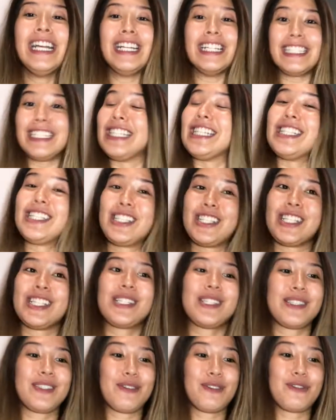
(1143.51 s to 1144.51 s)
She's
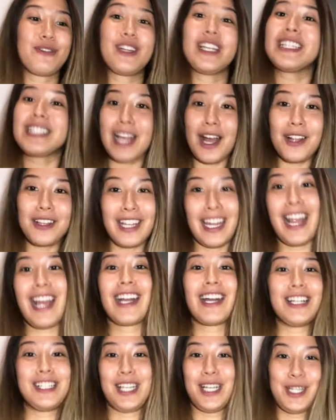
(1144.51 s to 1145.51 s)
just freaked out that I
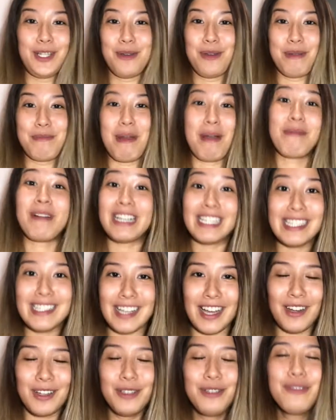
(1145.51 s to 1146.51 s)
got to do it by
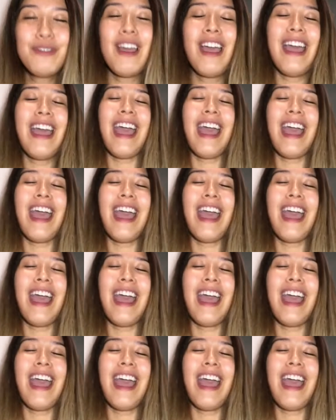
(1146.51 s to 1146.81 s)
myself.